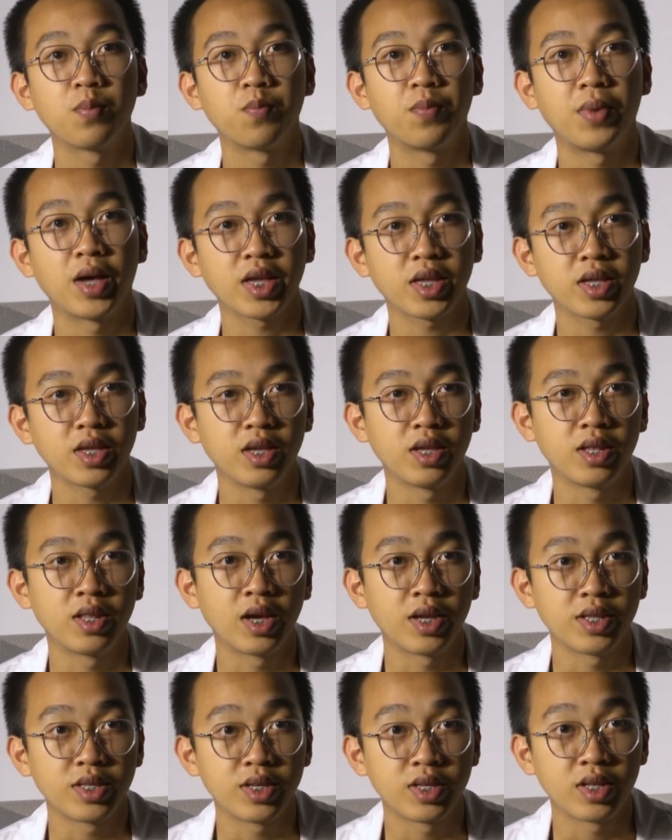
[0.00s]
Back in
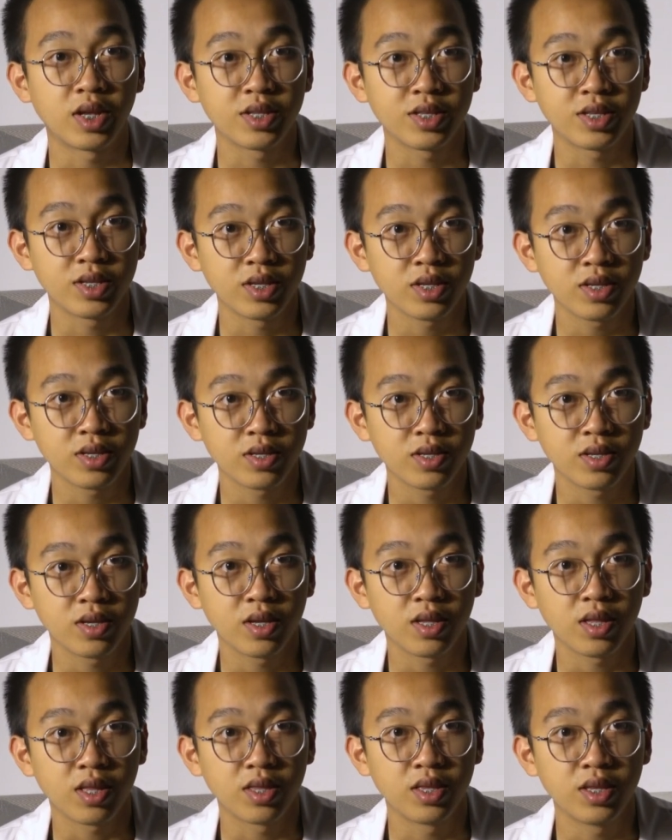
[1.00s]
1990,
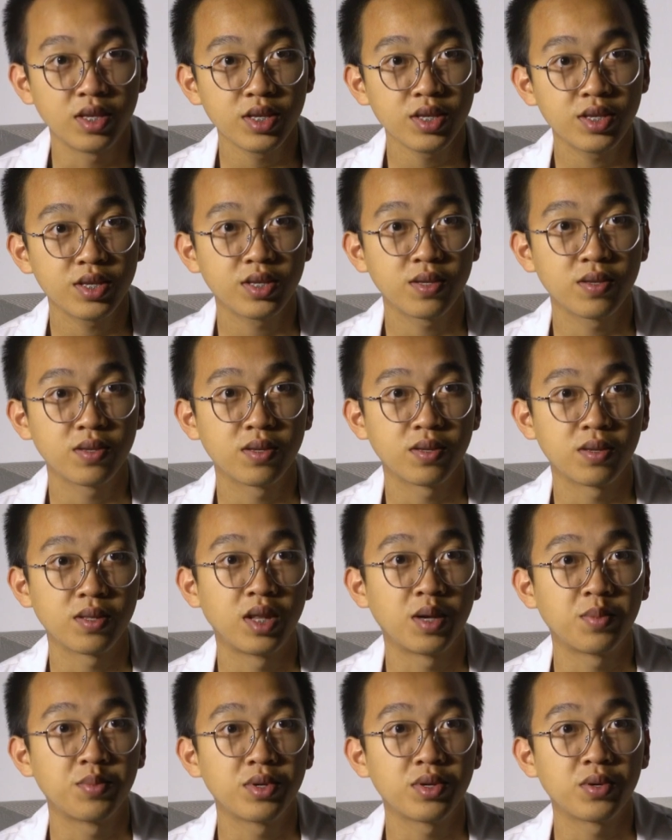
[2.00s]
this
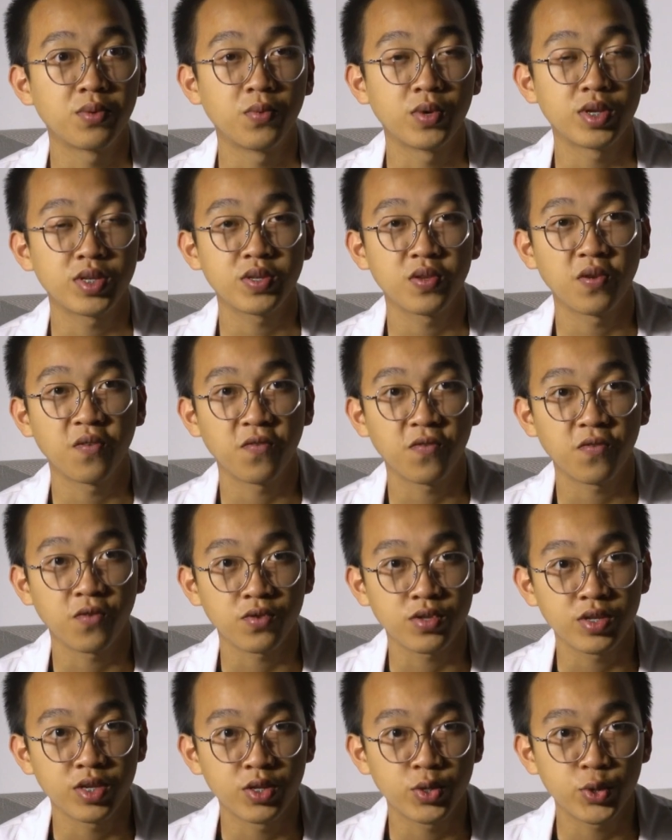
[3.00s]
number was
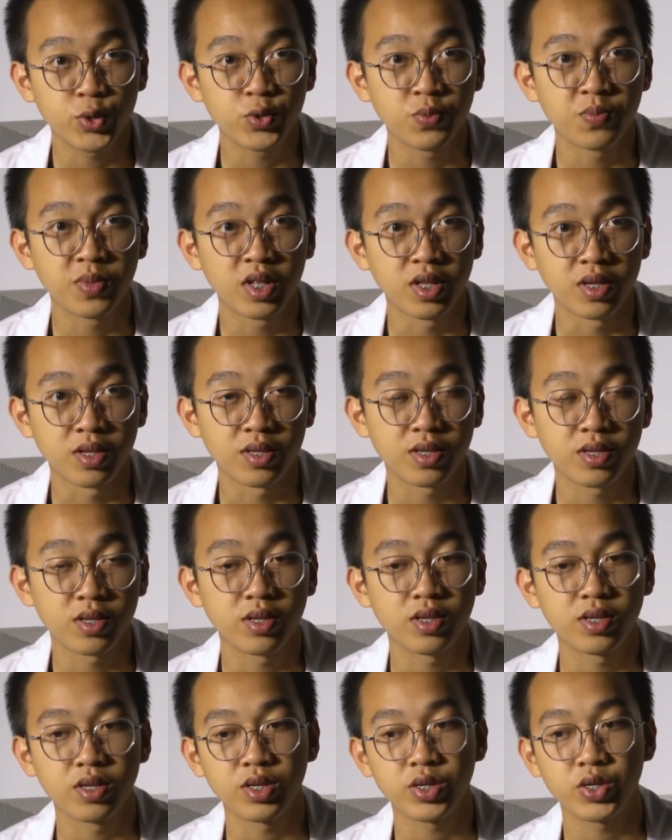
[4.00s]
42 million.
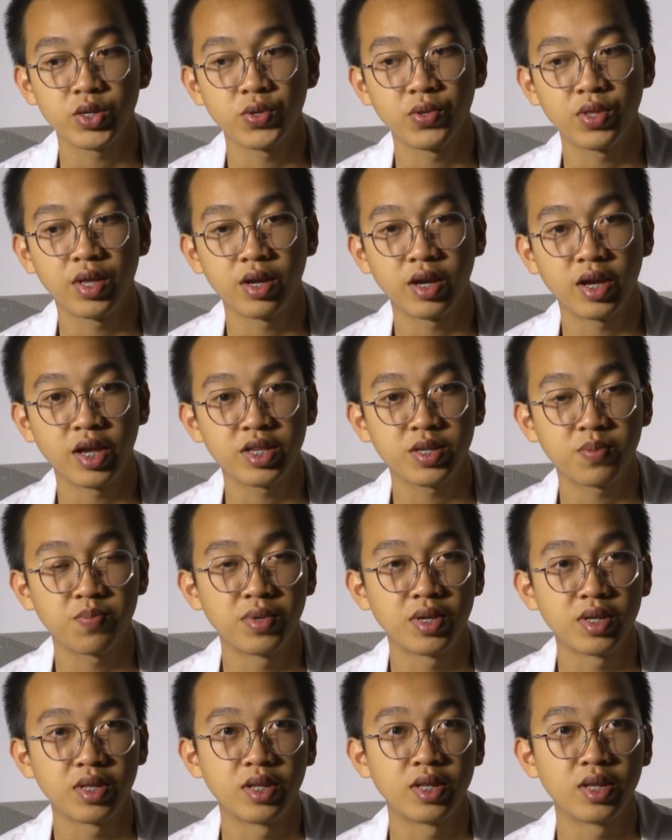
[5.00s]
So there has
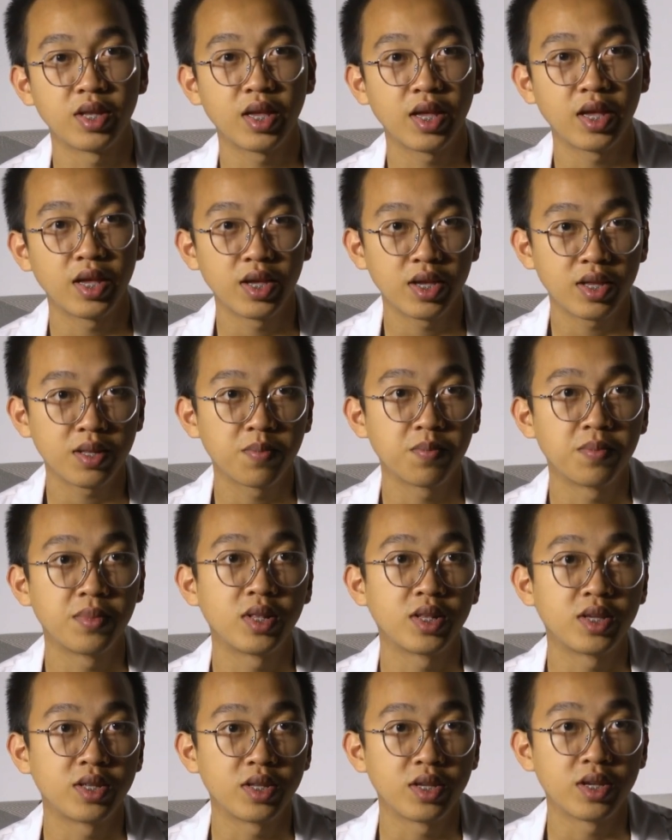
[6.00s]
been 8
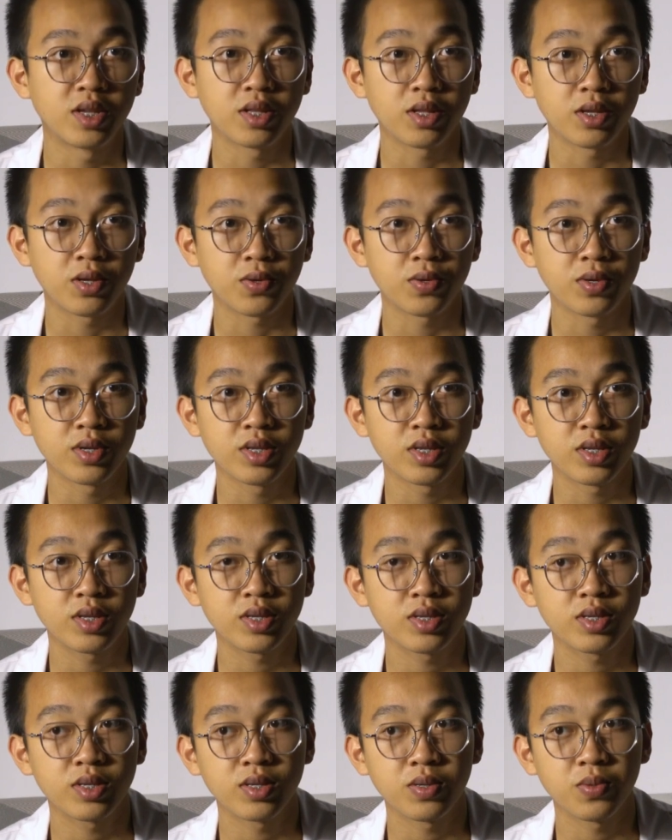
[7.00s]
million
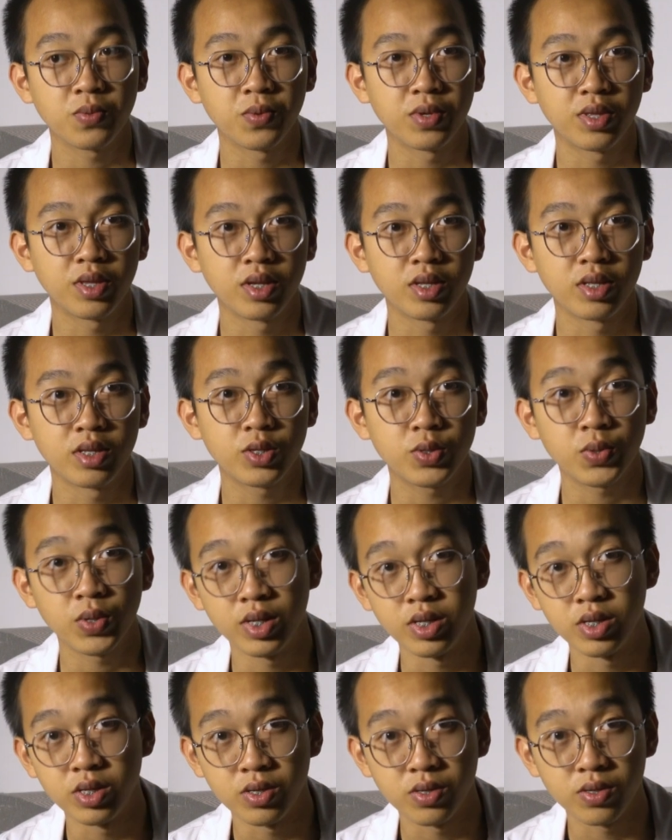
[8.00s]
increase within
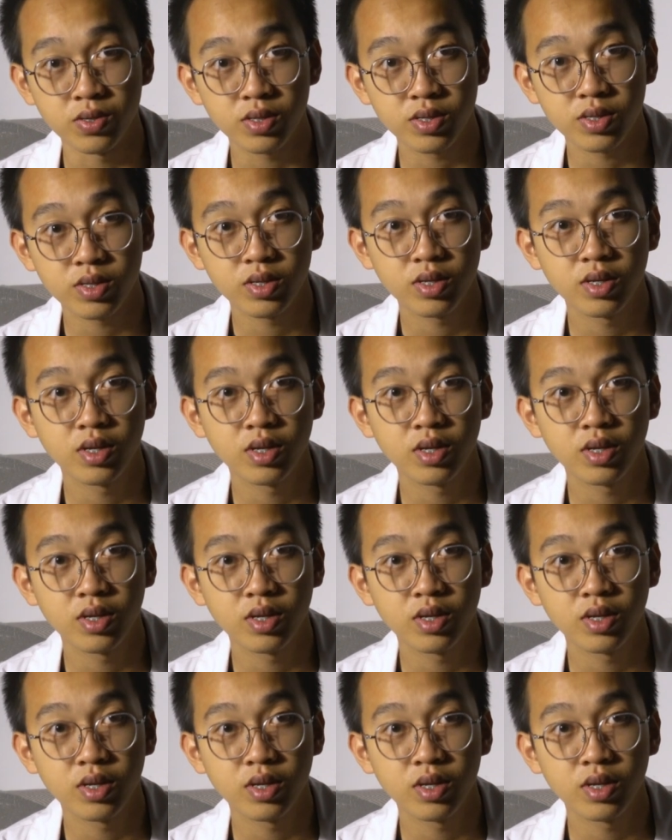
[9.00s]
20 years.